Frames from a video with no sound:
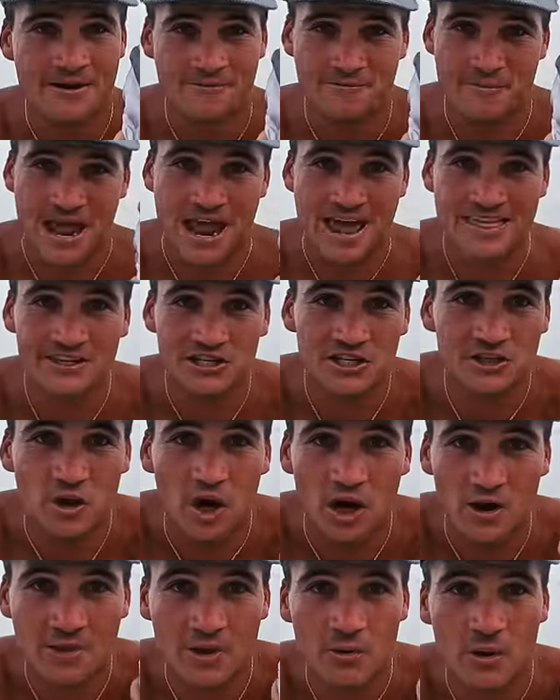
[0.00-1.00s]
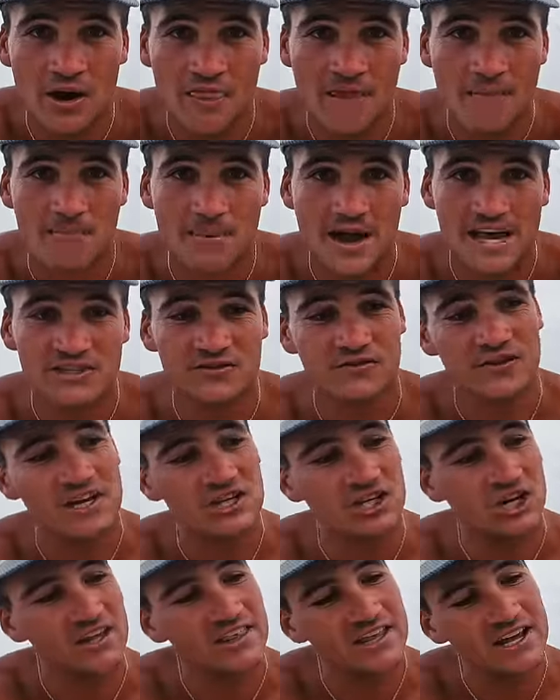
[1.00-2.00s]
man, this has got to be one of the best
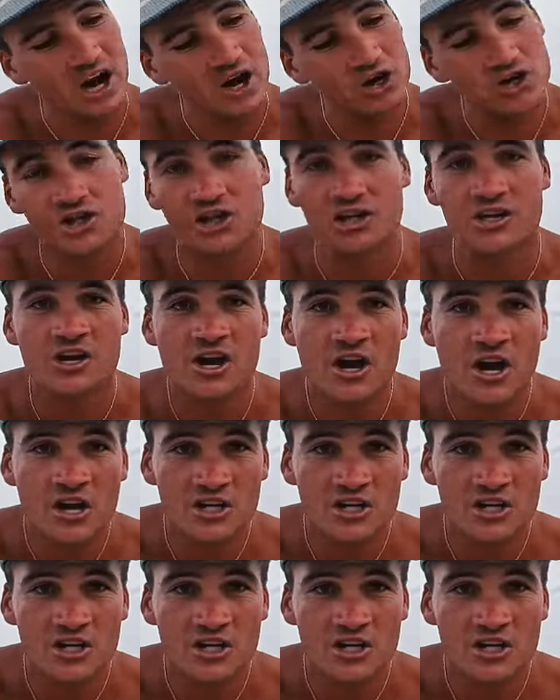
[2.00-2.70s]
fish in the ocean.